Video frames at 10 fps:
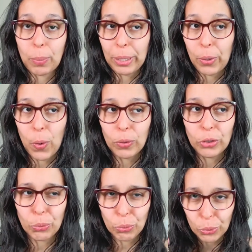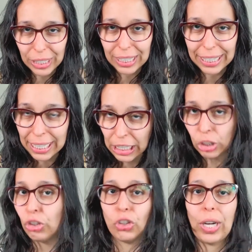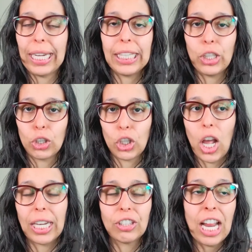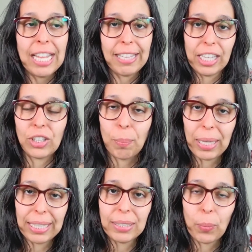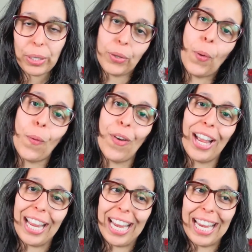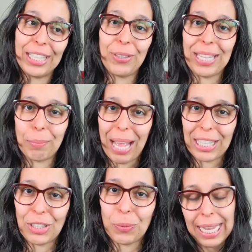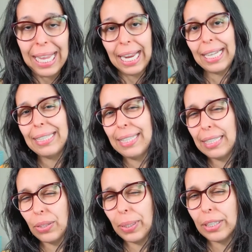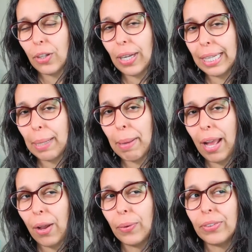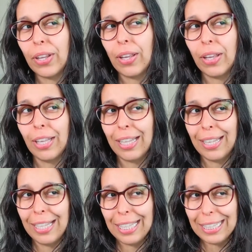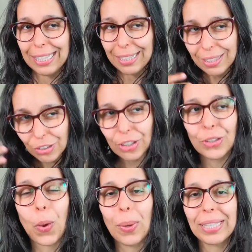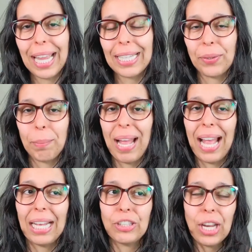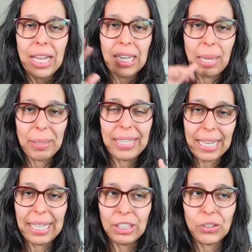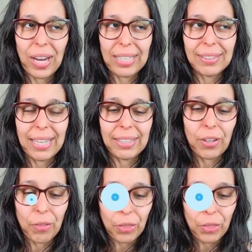where you go to really train your knowledge. They are the place where you go and you get the badge. And since we are talking about just go and getting your badge, let me then address then a